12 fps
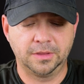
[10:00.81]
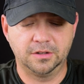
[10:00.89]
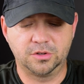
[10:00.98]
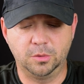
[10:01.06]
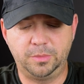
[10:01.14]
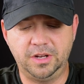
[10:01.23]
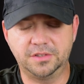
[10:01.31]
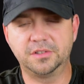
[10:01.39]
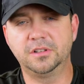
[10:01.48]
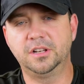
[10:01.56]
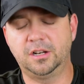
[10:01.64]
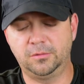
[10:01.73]
So
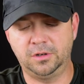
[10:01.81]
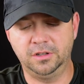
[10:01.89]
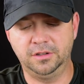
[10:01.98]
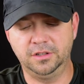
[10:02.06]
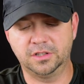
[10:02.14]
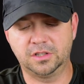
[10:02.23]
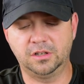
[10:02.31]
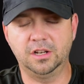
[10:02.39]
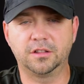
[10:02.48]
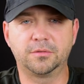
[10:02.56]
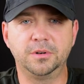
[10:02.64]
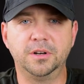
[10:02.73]
basically I'm running this, you
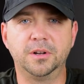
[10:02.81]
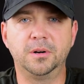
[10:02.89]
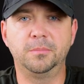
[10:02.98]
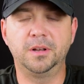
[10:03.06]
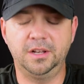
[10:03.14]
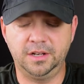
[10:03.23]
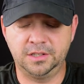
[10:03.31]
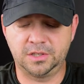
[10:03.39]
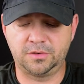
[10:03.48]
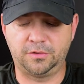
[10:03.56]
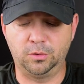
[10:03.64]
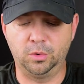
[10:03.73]
get 300
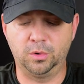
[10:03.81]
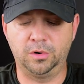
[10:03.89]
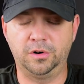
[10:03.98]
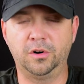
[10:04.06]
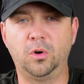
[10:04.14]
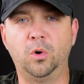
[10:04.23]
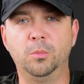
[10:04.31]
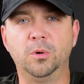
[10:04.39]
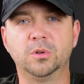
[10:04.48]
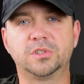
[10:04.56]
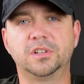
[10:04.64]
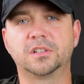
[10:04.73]
megs for
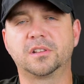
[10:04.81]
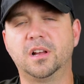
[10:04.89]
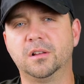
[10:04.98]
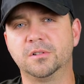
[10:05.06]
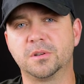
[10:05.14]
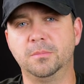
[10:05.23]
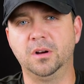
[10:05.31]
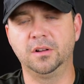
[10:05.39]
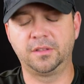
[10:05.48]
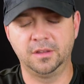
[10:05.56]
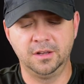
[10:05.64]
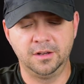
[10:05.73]
almost $6 a
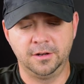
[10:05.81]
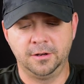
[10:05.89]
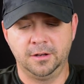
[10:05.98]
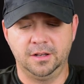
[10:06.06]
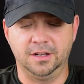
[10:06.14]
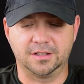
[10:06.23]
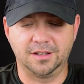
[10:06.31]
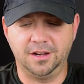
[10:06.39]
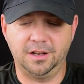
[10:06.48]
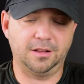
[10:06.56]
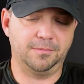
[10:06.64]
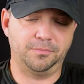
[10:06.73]
month. It's
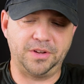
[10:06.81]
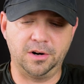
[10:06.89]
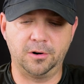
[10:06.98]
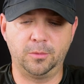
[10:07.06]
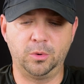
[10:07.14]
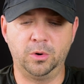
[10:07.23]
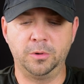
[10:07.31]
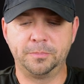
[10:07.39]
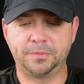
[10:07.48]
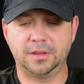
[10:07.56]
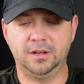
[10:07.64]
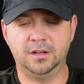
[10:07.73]
not terrible.
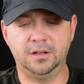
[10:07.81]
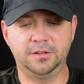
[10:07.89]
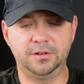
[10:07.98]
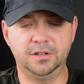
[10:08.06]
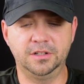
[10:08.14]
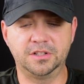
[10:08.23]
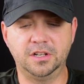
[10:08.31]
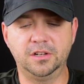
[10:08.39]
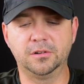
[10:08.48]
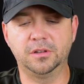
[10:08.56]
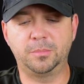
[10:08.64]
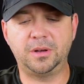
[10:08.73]
There is a
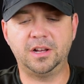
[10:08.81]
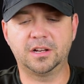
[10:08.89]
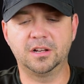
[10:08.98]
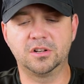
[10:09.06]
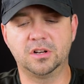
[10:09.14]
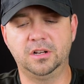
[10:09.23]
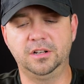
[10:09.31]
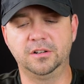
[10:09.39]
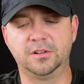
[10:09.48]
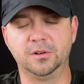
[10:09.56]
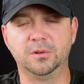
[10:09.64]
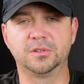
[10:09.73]
yearly package on here
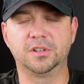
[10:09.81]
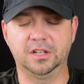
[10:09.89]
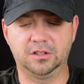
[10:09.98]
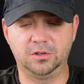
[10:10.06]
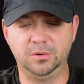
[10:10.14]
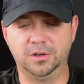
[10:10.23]
too. It's like